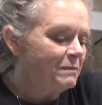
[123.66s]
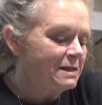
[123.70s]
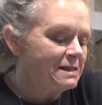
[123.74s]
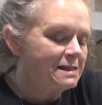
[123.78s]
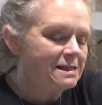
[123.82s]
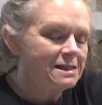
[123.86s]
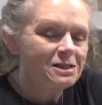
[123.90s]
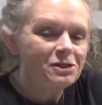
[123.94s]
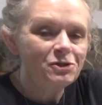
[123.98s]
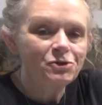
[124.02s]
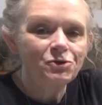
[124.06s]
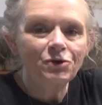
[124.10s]
my
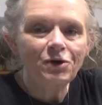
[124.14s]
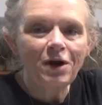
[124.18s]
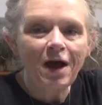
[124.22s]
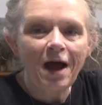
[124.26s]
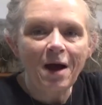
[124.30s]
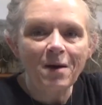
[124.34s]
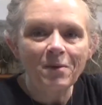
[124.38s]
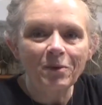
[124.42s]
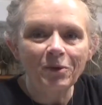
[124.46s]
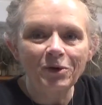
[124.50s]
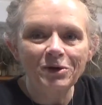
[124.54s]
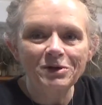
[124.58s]
sister and
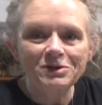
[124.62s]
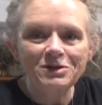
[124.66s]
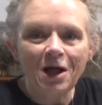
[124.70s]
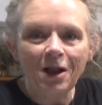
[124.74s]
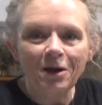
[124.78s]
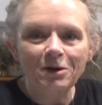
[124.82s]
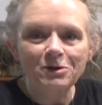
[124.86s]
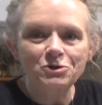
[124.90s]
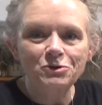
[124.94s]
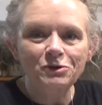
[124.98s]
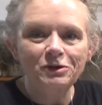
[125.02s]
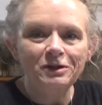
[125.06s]
I were in
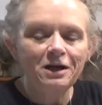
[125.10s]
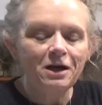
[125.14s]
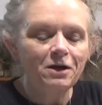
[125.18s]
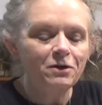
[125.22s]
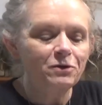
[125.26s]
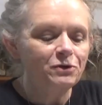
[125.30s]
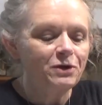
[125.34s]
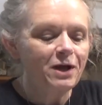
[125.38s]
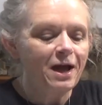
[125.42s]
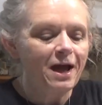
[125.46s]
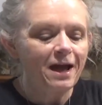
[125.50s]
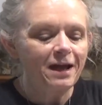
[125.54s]
Dollar Tree the
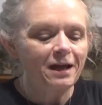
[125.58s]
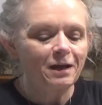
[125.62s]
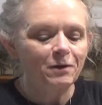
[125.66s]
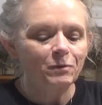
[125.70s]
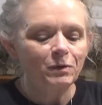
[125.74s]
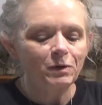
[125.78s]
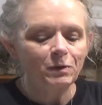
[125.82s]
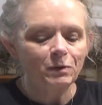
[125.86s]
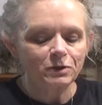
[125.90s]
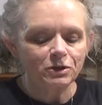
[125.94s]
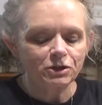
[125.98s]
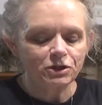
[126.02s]
other day, and
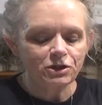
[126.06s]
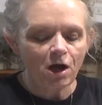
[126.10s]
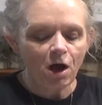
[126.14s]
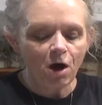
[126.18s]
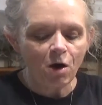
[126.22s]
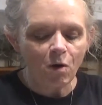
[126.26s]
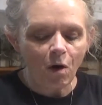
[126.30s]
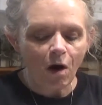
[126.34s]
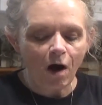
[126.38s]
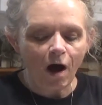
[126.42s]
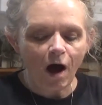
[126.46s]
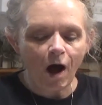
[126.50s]
we were
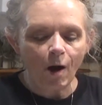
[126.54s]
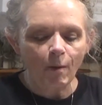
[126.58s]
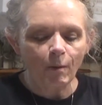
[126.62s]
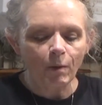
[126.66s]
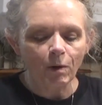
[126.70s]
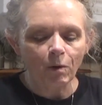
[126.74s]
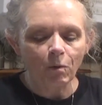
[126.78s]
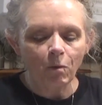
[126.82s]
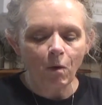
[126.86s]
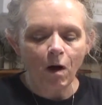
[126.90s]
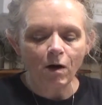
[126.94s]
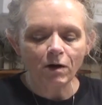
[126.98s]
so hot. We
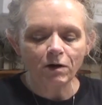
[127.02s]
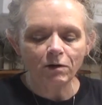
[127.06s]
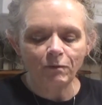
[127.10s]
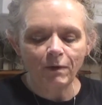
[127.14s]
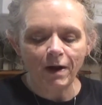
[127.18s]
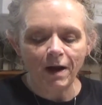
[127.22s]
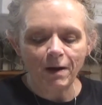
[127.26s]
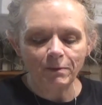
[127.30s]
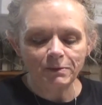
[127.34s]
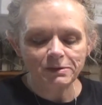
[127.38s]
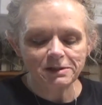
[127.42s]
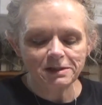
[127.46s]
were walking
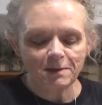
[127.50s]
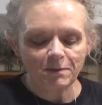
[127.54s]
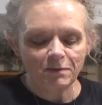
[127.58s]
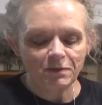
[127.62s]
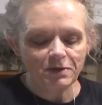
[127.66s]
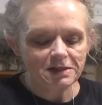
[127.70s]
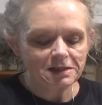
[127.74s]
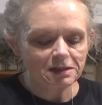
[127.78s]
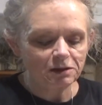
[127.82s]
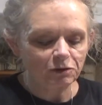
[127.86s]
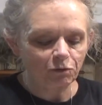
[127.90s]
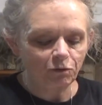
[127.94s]
around with some of
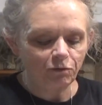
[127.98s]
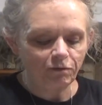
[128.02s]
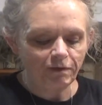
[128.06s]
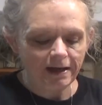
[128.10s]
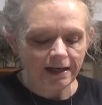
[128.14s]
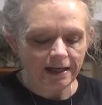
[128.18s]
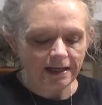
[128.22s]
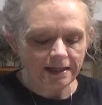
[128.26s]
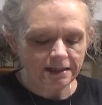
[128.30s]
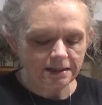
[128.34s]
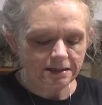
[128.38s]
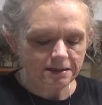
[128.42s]
these little
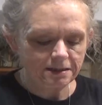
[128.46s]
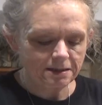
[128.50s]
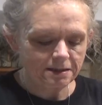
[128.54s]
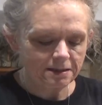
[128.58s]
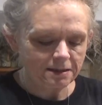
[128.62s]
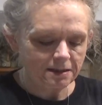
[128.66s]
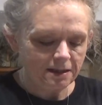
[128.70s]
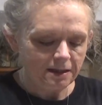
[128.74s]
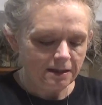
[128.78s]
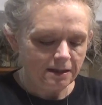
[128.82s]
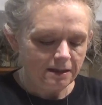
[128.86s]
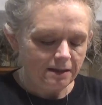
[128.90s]

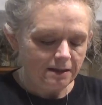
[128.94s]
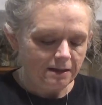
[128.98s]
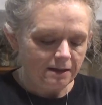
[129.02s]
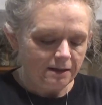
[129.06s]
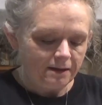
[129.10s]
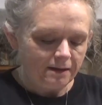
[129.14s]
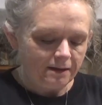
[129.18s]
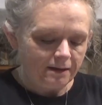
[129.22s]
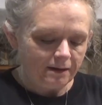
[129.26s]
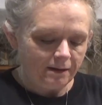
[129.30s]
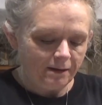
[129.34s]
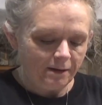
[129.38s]
fans.
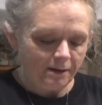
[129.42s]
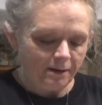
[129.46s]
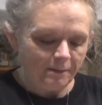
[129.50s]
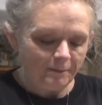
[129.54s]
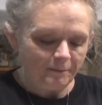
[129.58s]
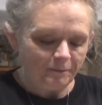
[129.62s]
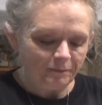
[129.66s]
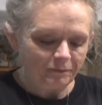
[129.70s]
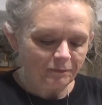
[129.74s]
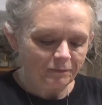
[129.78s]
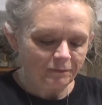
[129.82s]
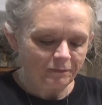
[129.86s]

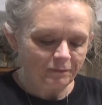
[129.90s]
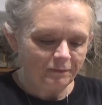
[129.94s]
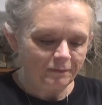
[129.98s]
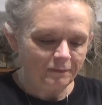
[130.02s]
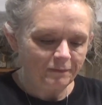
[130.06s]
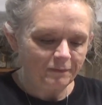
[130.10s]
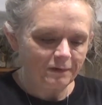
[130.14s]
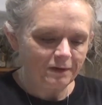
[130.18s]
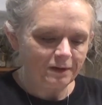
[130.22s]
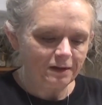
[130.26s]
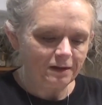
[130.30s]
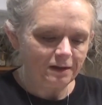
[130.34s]
Um,
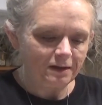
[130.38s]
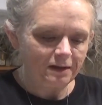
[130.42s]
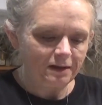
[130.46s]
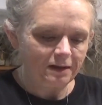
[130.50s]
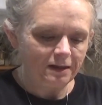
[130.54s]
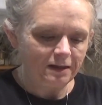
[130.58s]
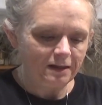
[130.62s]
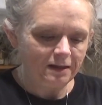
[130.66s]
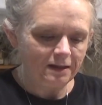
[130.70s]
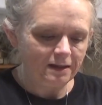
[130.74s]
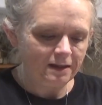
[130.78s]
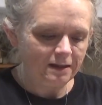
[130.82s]

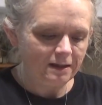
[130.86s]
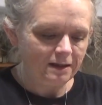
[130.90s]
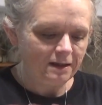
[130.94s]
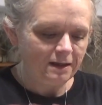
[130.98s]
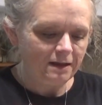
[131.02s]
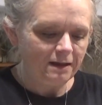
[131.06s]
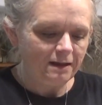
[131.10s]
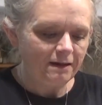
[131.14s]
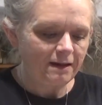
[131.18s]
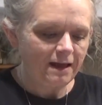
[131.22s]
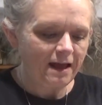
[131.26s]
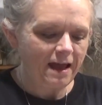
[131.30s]

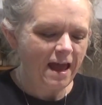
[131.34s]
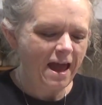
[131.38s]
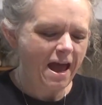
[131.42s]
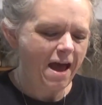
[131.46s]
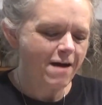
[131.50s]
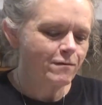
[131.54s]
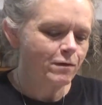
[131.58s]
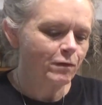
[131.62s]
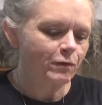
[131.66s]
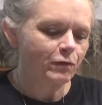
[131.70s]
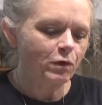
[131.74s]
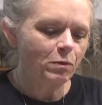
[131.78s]
they
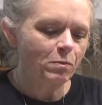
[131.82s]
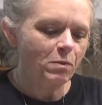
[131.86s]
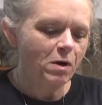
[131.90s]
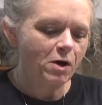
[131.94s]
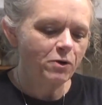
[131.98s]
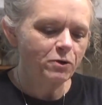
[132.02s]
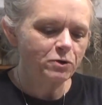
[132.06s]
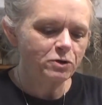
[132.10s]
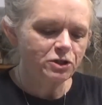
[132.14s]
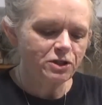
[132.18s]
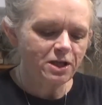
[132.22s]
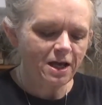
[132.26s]
have them for
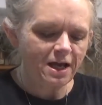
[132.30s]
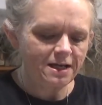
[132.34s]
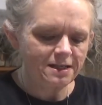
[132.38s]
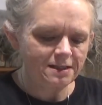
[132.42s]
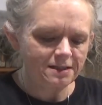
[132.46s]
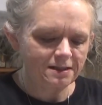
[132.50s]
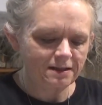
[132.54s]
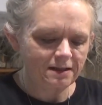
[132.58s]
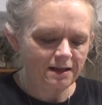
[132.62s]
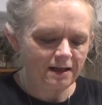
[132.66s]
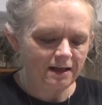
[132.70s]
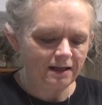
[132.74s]
Mother's Day
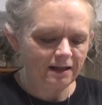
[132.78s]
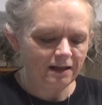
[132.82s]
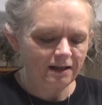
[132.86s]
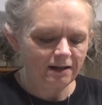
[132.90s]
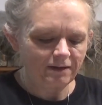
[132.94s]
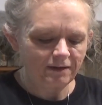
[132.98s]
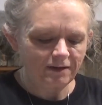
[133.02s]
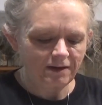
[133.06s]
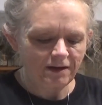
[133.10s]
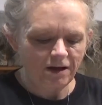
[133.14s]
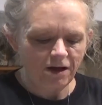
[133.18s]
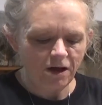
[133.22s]
and, and
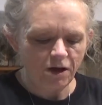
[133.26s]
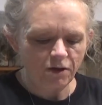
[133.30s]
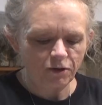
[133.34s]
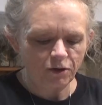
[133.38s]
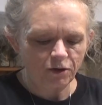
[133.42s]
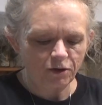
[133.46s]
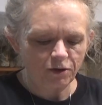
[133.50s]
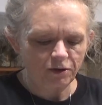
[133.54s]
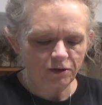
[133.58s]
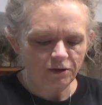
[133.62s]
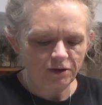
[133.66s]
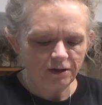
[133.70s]

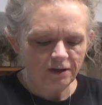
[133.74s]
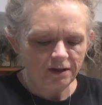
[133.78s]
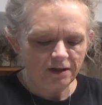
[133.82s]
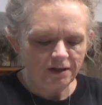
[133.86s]
other